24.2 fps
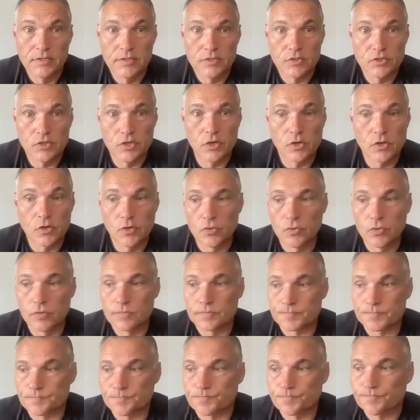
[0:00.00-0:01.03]

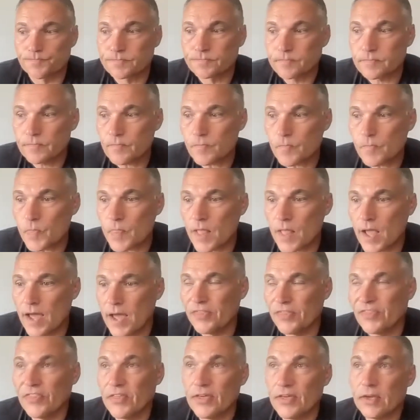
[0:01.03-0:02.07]
So
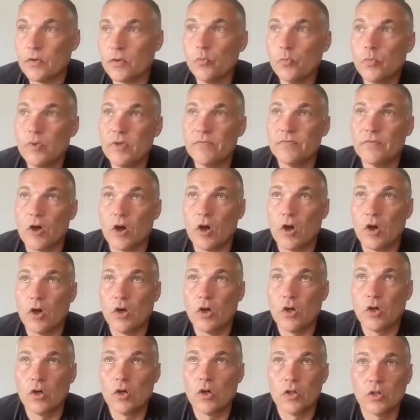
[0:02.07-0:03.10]
I think we've
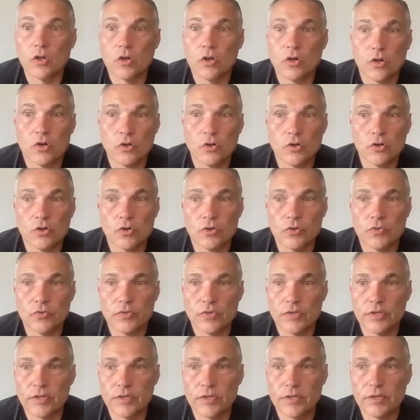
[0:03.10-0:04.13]
all
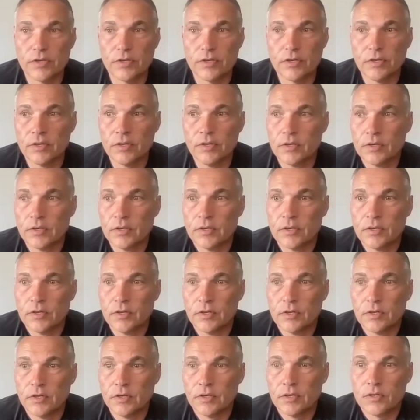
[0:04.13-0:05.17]
heard the
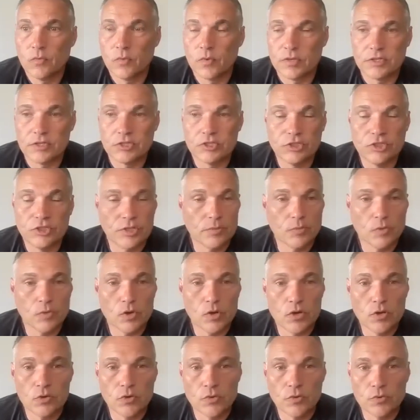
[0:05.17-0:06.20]
Jim
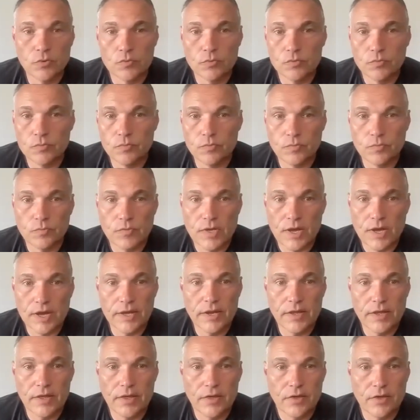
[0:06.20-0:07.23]
Rohn
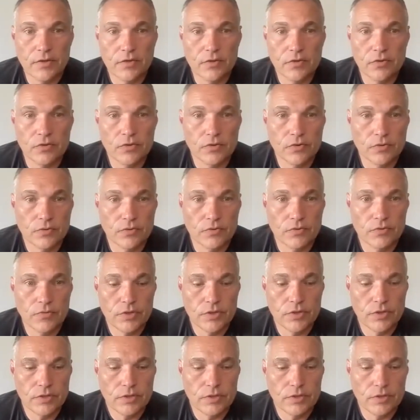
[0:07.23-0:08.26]
kind of, you're
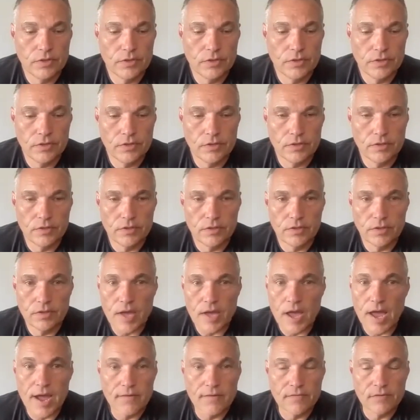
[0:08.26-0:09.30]

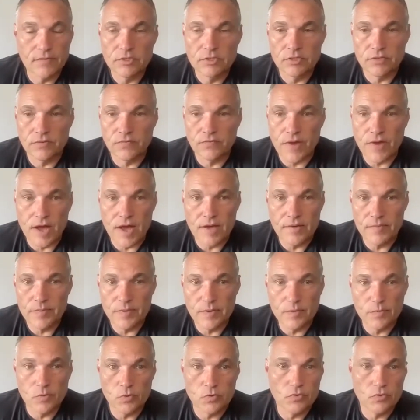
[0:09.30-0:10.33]
the average of the 5
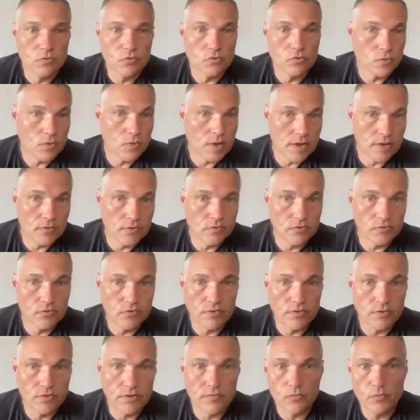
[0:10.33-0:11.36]
people you surround
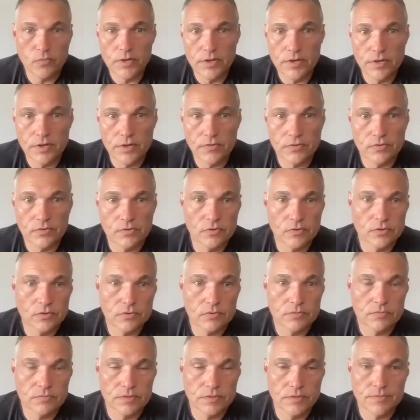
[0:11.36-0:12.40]
yourself with
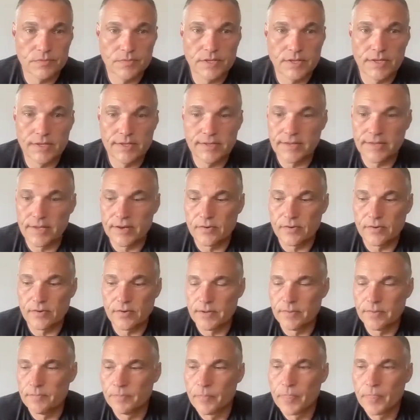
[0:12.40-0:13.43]
or something like that,
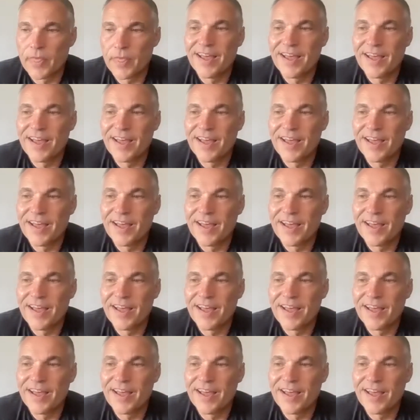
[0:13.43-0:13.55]
right?